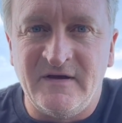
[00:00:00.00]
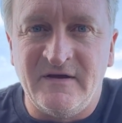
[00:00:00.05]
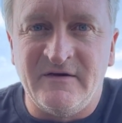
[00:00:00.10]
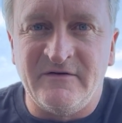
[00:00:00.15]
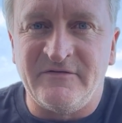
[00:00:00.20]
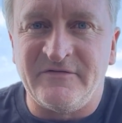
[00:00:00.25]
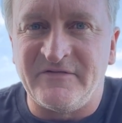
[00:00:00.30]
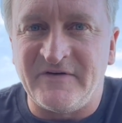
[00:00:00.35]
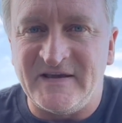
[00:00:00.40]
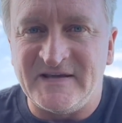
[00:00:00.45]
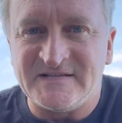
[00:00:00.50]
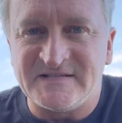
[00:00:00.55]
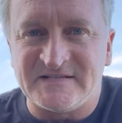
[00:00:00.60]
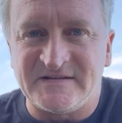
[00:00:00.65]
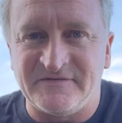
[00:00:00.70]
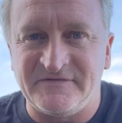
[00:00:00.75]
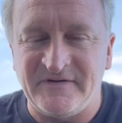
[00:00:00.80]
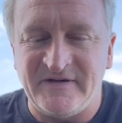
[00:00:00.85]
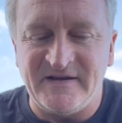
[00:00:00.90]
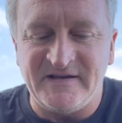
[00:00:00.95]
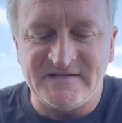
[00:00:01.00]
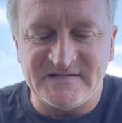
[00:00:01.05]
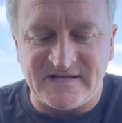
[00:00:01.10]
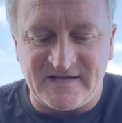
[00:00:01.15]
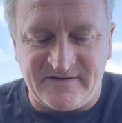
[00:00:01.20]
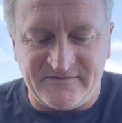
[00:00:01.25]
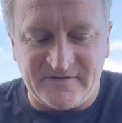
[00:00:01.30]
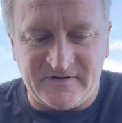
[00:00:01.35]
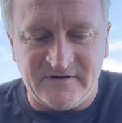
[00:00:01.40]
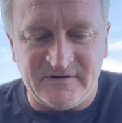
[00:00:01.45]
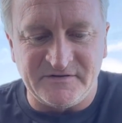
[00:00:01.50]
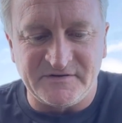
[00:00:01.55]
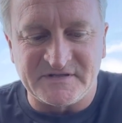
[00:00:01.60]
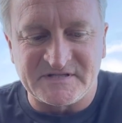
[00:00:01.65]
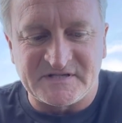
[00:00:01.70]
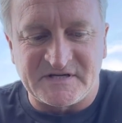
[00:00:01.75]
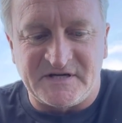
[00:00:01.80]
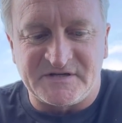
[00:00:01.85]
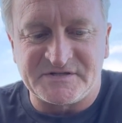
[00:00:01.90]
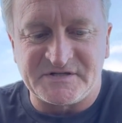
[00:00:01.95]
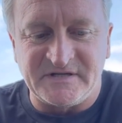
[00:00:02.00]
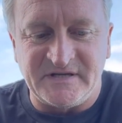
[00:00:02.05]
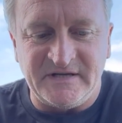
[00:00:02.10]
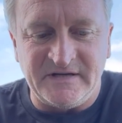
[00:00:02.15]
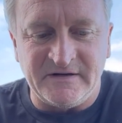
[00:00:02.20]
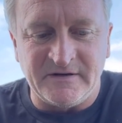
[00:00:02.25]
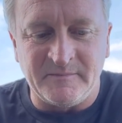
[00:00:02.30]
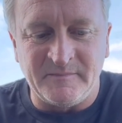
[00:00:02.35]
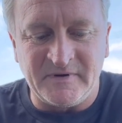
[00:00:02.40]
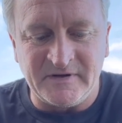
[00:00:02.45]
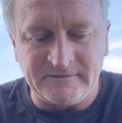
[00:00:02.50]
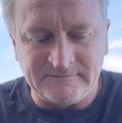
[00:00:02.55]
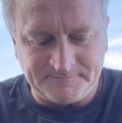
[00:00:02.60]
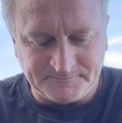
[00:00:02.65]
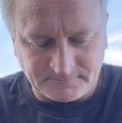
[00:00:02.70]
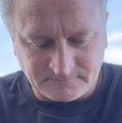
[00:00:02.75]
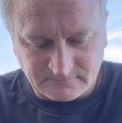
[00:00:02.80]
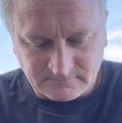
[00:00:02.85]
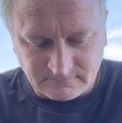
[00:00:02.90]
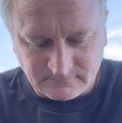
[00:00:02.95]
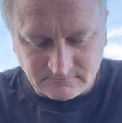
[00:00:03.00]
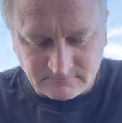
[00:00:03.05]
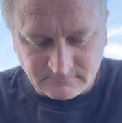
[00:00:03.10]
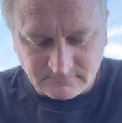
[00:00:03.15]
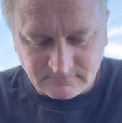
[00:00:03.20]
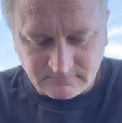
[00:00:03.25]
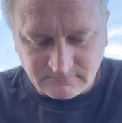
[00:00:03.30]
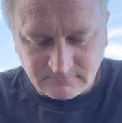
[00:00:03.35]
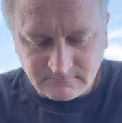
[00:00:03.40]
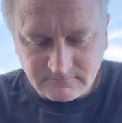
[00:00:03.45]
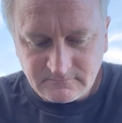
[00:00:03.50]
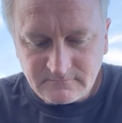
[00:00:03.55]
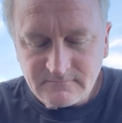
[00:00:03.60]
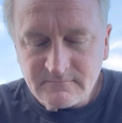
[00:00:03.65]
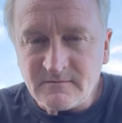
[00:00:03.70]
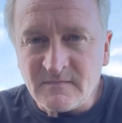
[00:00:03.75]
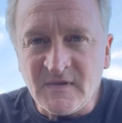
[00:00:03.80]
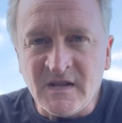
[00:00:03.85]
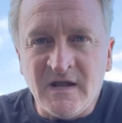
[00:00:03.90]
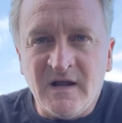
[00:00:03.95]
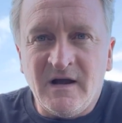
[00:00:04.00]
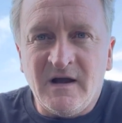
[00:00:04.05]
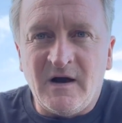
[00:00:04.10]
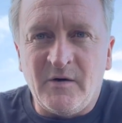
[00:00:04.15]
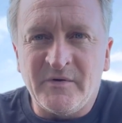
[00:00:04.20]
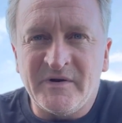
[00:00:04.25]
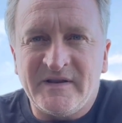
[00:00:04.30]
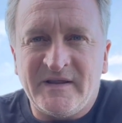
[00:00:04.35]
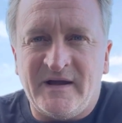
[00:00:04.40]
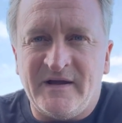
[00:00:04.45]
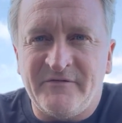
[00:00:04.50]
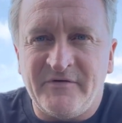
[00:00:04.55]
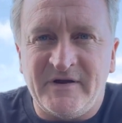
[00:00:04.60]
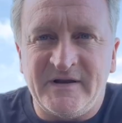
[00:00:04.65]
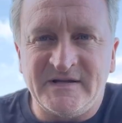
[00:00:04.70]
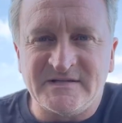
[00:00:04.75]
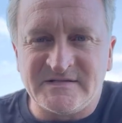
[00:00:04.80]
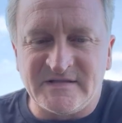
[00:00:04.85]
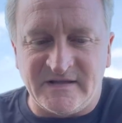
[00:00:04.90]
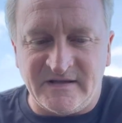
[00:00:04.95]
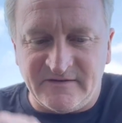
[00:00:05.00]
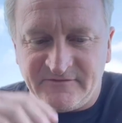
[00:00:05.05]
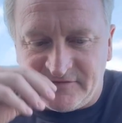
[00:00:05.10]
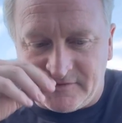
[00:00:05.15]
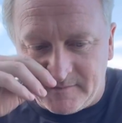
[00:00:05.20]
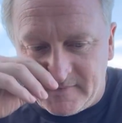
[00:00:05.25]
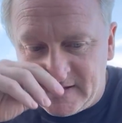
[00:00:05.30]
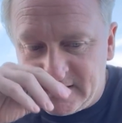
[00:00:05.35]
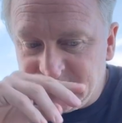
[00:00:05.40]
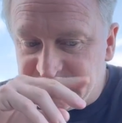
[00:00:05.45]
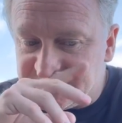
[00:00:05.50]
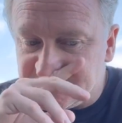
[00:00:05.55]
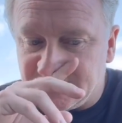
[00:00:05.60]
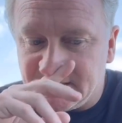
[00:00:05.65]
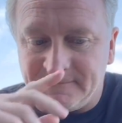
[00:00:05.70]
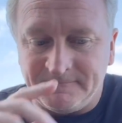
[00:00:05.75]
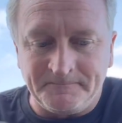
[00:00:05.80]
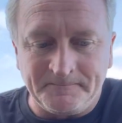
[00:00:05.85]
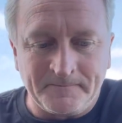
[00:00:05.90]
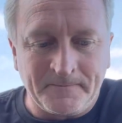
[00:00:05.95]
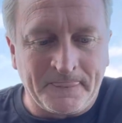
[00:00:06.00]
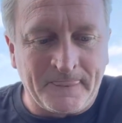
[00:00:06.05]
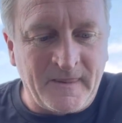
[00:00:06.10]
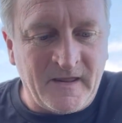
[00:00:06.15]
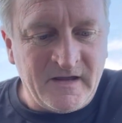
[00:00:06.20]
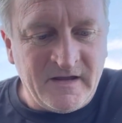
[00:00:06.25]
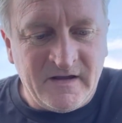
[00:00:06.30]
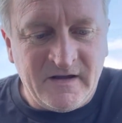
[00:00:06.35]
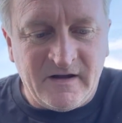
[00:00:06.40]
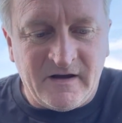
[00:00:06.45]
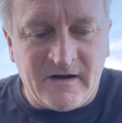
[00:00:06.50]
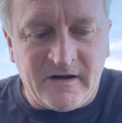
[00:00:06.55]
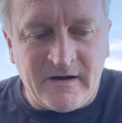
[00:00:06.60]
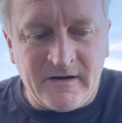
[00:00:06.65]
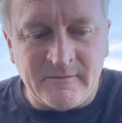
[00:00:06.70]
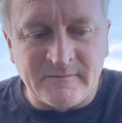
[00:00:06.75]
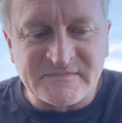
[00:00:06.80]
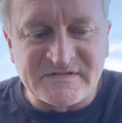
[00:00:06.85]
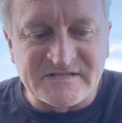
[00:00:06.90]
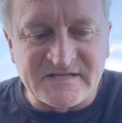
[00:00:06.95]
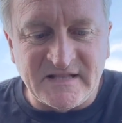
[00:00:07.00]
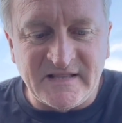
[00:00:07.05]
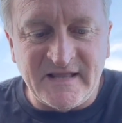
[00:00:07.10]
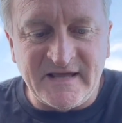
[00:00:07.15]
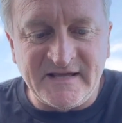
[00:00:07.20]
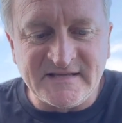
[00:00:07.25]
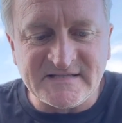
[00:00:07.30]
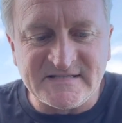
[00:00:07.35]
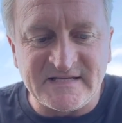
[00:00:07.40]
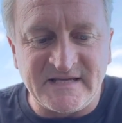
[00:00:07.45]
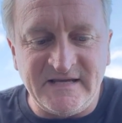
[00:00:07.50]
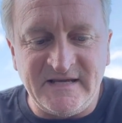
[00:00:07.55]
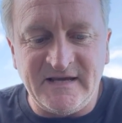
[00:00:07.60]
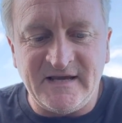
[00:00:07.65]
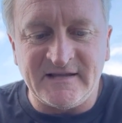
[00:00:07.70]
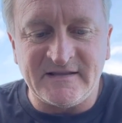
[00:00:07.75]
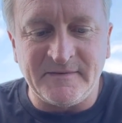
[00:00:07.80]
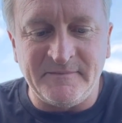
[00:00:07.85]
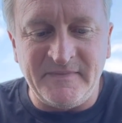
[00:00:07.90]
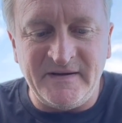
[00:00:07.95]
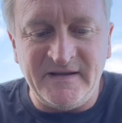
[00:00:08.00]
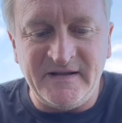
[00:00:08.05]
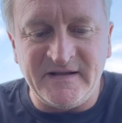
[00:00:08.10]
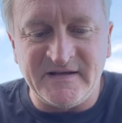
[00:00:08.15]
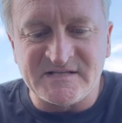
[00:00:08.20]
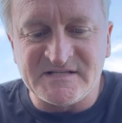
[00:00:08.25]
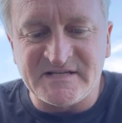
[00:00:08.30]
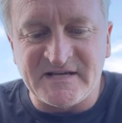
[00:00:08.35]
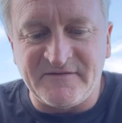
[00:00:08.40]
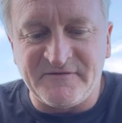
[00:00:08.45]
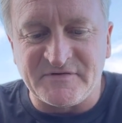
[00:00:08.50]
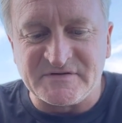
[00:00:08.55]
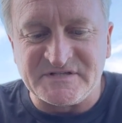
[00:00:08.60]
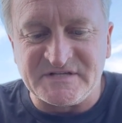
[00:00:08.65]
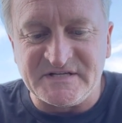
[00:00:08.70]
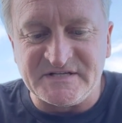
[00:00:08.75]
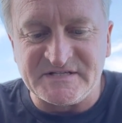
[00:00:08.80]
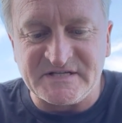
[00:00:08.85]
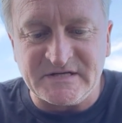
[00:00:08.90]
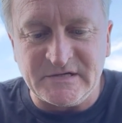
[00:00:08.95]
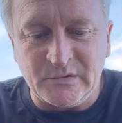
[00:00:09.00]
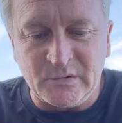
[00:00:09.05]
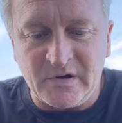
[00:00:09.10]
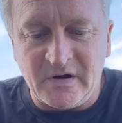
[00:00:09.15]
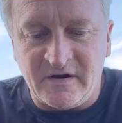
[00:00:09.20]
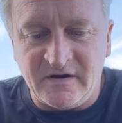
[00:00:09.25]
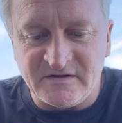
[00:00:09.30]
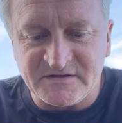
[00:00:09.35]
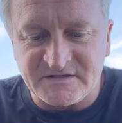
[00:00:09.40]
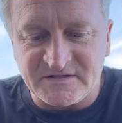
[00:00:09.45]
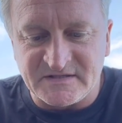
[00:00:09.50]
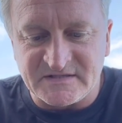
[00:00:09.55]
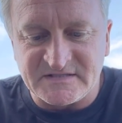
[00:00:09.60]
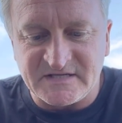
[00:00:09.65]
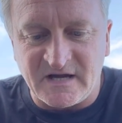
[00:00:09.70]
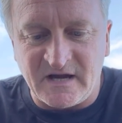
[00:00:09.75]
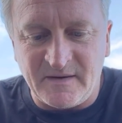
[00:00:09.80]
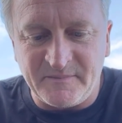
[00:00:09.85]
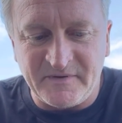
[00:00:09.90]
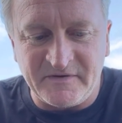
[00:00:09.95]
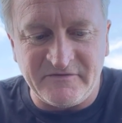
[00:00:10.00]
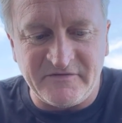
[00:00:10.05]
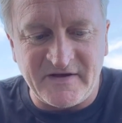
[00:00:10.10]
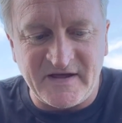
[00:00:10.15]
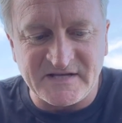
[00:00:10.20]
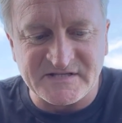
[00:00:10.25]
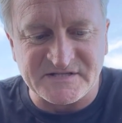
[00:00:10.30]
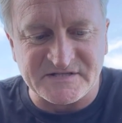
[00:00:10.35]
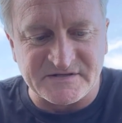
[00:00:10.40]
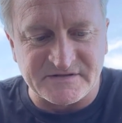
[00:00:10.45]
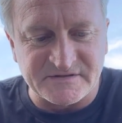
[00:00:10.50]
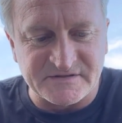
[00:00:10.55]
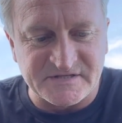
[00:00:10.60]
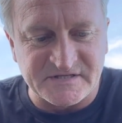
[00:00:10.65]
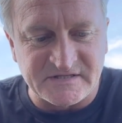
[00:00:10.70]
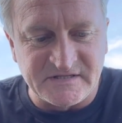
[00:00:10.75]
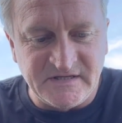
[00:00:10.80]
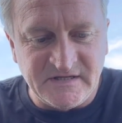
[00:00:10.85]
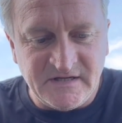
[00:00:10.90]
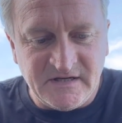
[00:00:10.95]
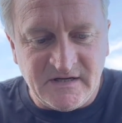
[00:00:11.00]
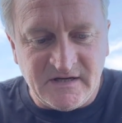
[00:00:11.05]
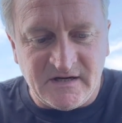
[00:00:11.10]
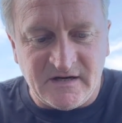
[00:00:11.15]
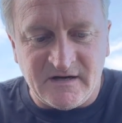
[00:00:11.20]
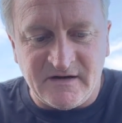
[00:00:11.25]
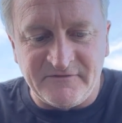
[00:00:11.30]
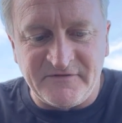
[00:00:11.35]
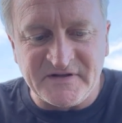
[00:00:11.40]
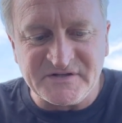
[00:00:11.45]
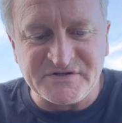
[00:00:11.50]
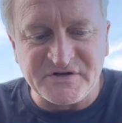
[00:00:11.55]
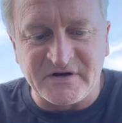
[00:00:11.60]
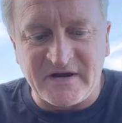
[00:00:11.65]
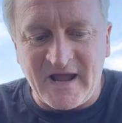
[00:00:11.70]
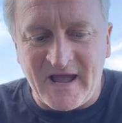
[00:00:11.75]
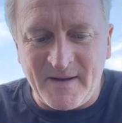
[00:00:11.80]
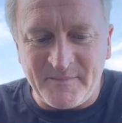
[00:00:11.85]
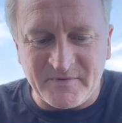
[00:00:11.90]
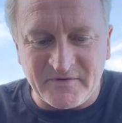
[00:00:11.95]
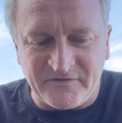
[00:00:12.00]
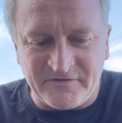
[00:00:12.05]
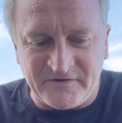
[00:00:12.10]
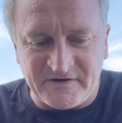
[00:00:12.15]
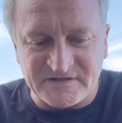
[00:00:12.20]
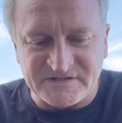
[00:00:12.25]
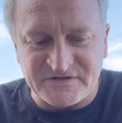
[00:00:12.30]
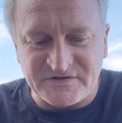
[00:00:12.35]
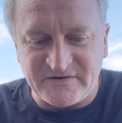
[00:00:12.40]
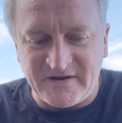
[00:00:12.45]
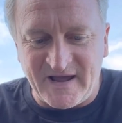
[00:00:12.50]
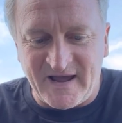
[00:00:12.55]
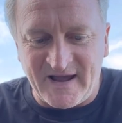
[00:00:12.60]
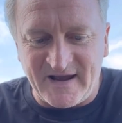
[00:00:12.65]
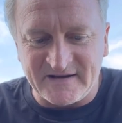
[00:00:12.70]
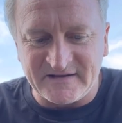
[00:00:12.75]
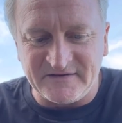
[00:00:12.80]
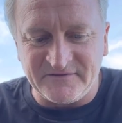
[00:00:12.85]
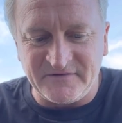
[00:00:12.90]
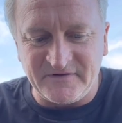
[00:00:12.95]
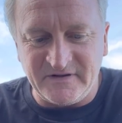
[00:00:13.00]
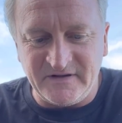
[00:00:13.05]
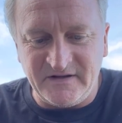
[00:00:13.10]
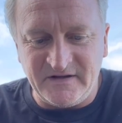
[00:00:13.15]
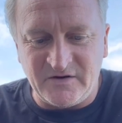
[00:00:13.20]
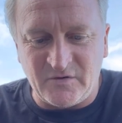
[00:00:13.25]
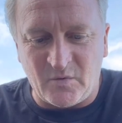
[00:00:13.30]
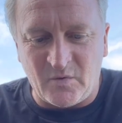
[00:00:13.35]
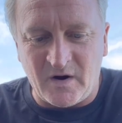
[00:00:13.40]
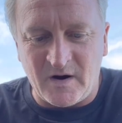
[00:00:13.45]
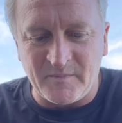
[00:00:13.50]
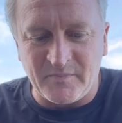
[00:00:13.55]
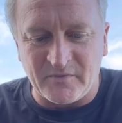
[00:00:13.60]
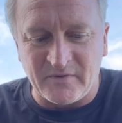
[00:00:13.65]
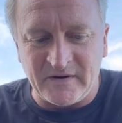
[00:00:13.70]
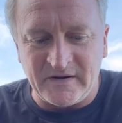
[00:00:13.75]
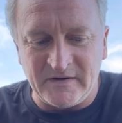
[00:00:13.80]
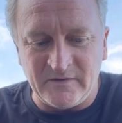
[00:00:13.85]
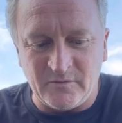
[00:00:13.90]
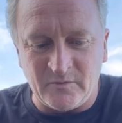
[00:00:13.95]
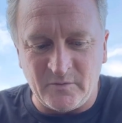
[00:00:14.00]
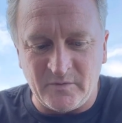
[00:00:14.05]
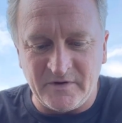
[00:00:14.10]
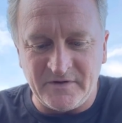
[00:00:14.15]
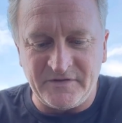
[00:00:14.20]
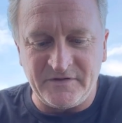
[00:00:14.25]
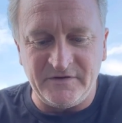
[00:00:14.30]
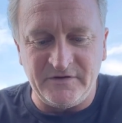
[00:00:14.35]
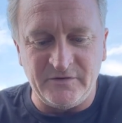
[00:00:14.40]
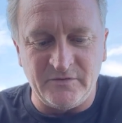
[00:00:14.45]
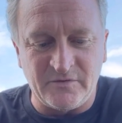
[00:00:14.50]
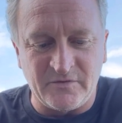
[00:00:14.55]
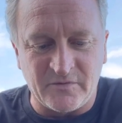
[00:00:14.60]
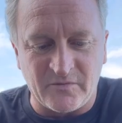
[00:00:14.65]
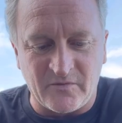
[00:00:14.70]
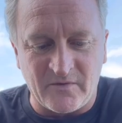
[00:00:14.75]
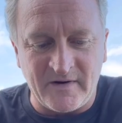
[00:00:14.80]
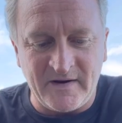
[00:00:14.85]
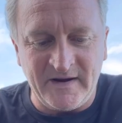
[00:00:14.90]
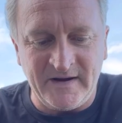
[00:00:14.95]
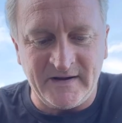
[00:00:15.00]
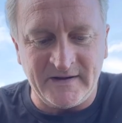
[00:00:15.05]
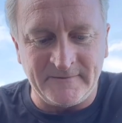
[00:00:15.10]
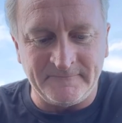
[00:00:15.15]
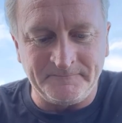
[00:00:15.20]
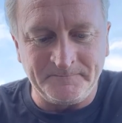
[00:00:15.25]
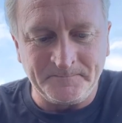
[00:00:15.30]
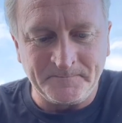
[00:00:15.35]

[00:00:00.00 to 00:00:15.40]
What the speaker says: face to face having a little discussion here, but I want to dive right into the information. Zelensky at the meeting in San Francisco calls on the top investors, venture capital funds to actively cooperate with Ukraine.